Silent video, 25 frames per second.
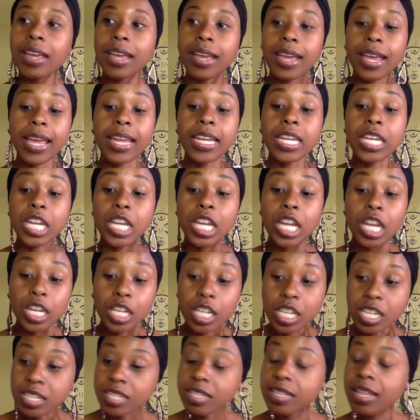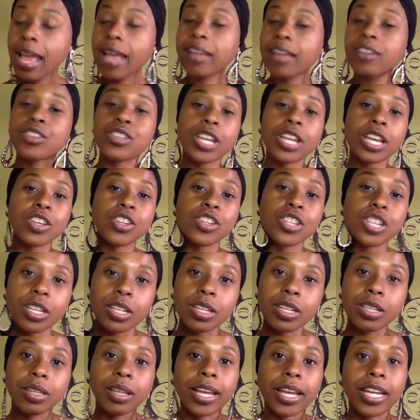And, and he snatched that shit.
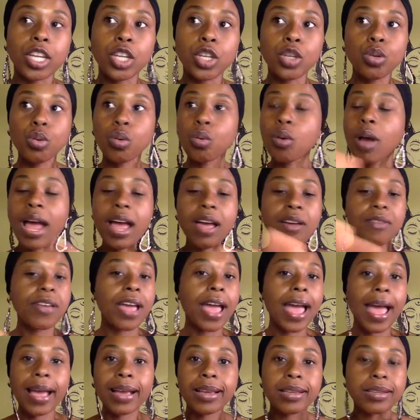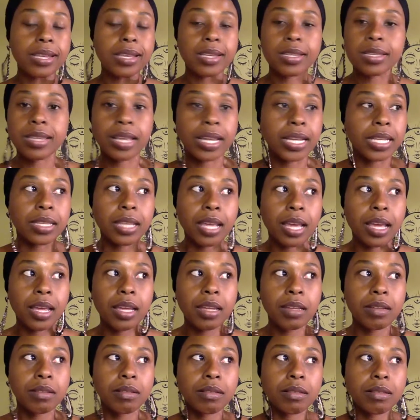Like, you don't have access like that.
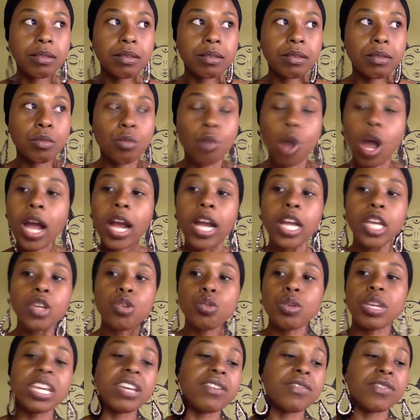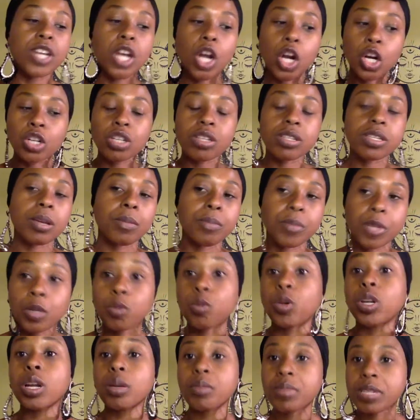Why are you giving her something
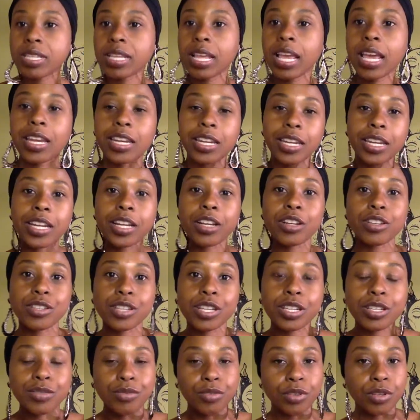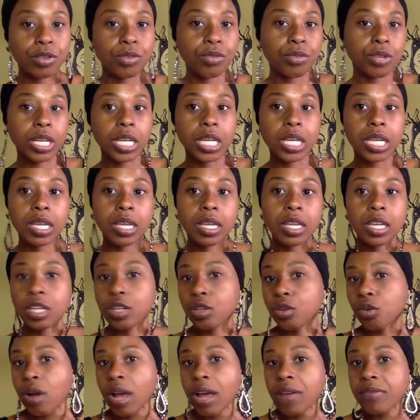when I'm standing here six foot three? You
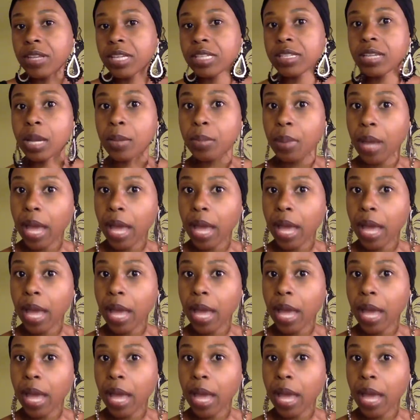don't have that type of